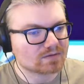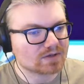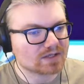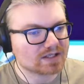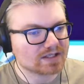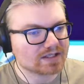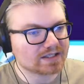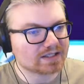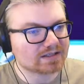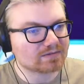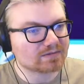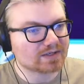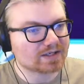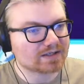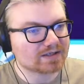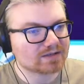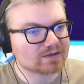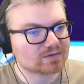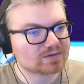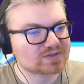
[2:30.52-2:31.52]
Well,
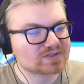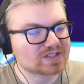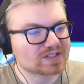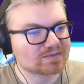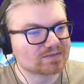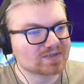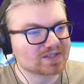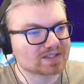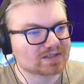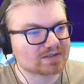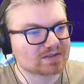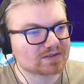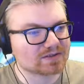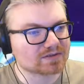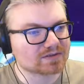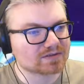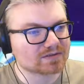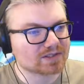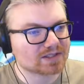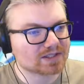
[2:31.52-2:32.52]
anyway, there was something
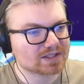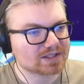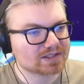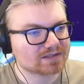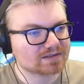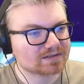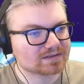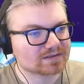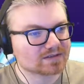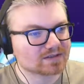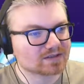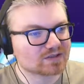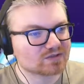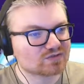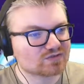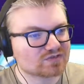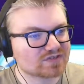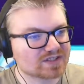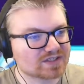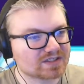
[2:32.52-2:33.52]
new, right? Or
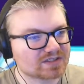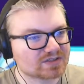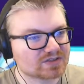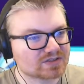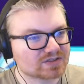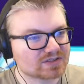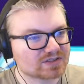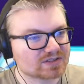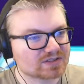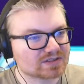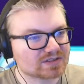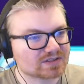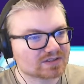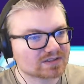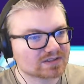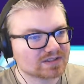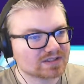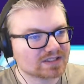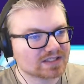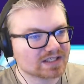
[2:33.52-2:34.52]
unfinished?
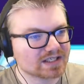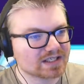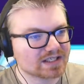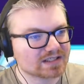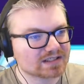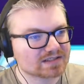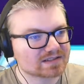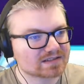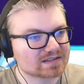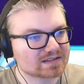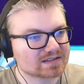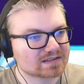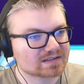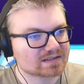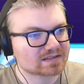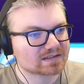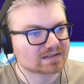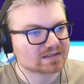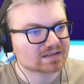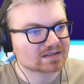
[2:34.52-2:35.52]
Yes.
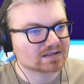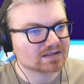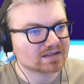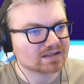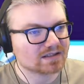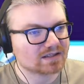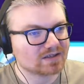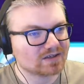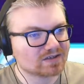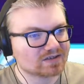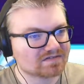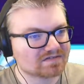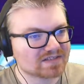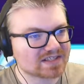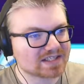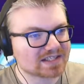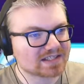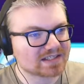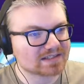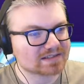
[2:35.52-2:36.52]
All of
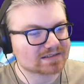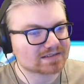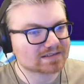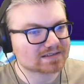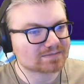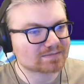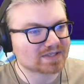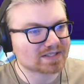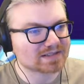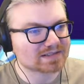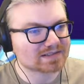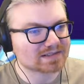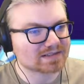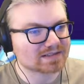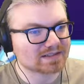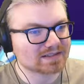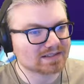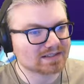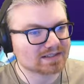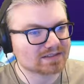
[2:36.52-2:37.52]
these,
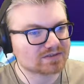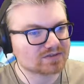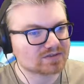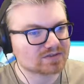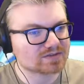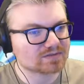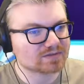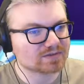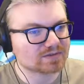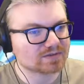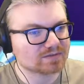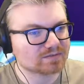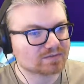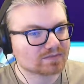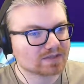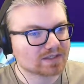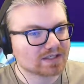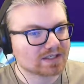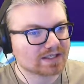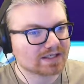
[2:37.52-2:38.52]
basically, the engine room.
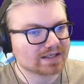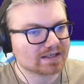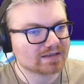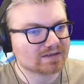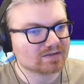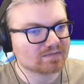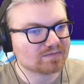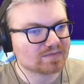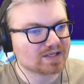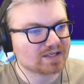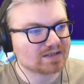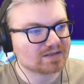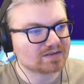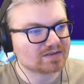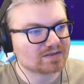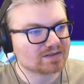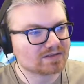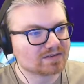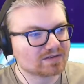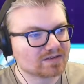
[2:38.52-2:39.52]
And they're made...
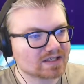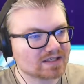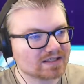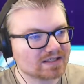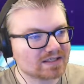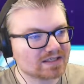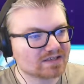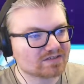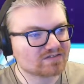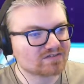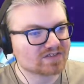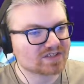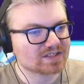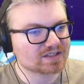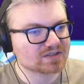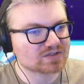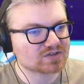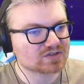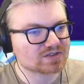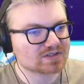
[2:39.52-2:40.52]
No, I think I
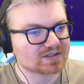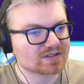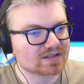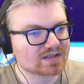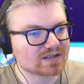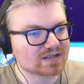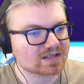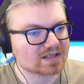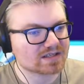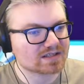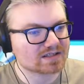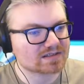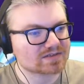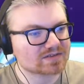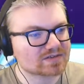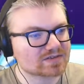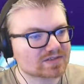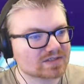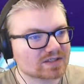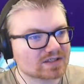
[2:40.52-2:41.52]
finished
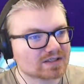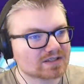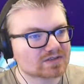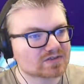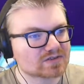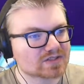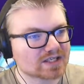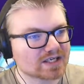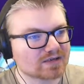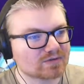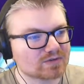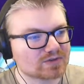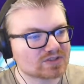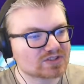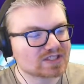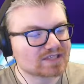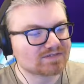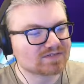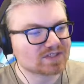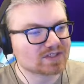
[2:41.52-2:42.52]
these. So yeah, we
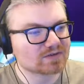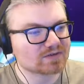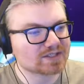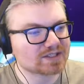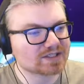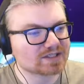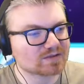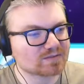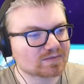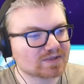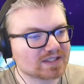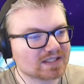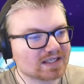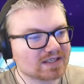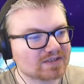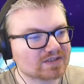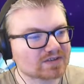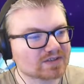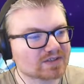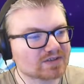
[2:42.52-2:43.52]
just have to go here, but
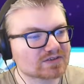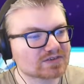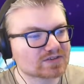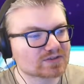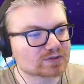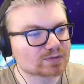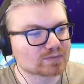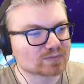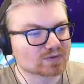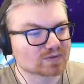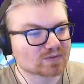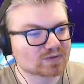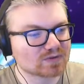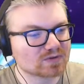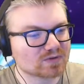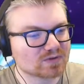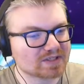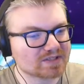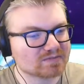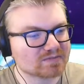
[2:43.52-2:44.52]
now you'll notice there's purple
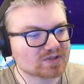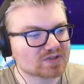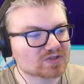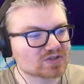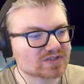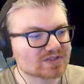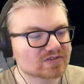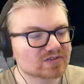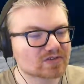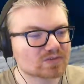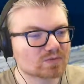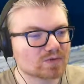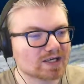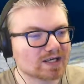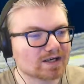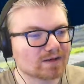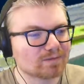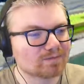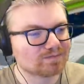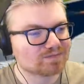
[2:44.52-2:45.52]
coin missions as
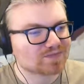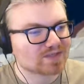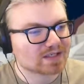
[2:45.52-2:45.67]
well.